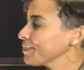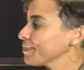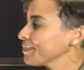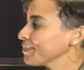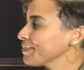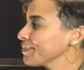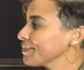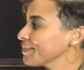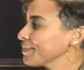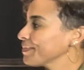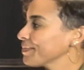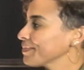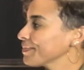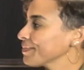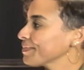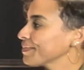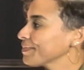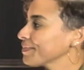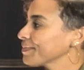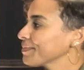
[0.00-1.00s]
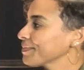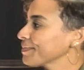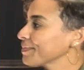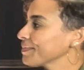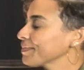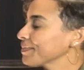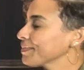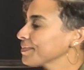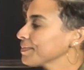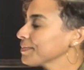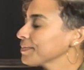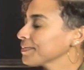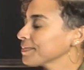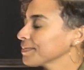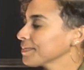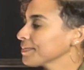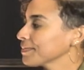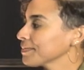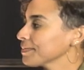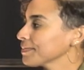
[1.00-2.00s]

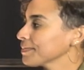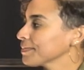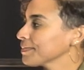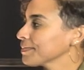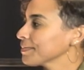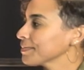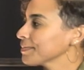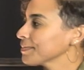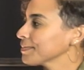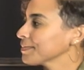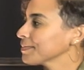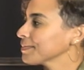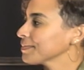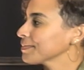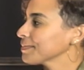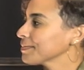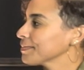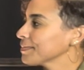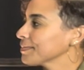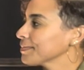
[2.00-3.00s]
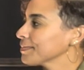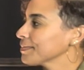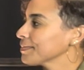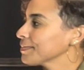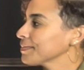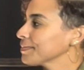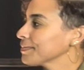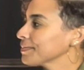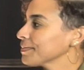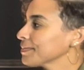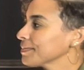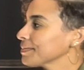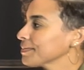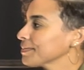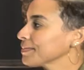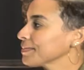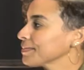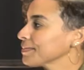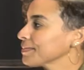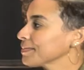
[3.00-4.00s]

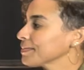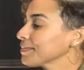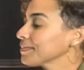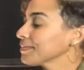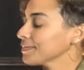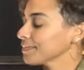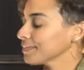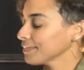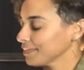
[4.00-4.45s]
[no speech]